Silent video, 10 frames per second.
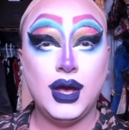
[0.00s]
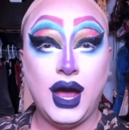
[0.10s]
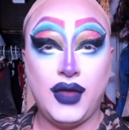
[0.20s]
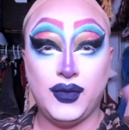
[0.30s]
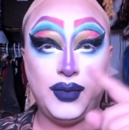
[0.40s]

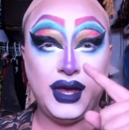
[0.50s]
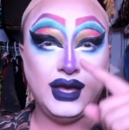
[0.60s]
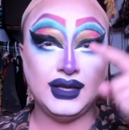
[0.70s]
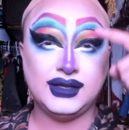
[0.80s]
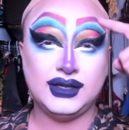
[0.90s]
and the
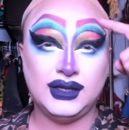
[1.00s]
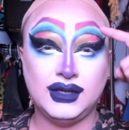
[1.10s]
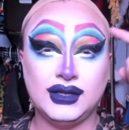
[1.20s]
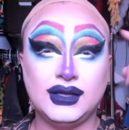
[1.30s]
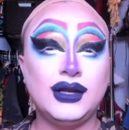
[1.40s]
pink is still a
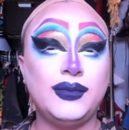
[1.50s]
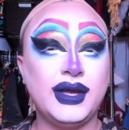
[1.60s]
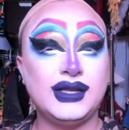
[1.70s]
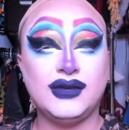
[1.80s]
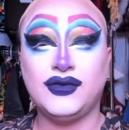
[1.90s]
little
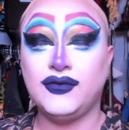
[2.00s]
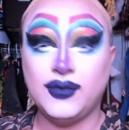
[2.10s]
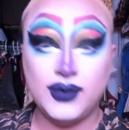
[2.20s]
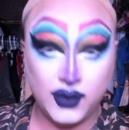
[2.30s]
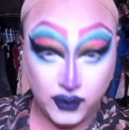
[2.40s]
bit different
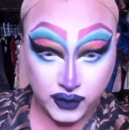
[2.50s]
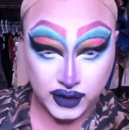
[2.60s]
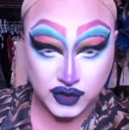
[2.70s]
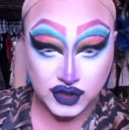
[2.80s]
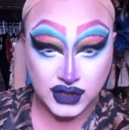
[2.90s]
from the
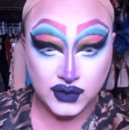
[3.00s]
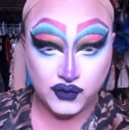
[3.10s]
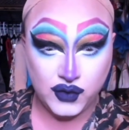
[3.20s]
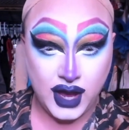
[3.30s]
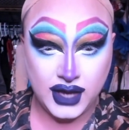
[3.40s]
orangey
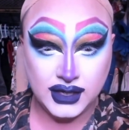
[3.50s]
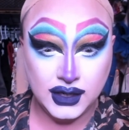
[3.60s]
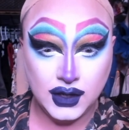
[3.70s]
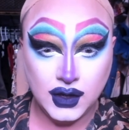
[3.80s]
red,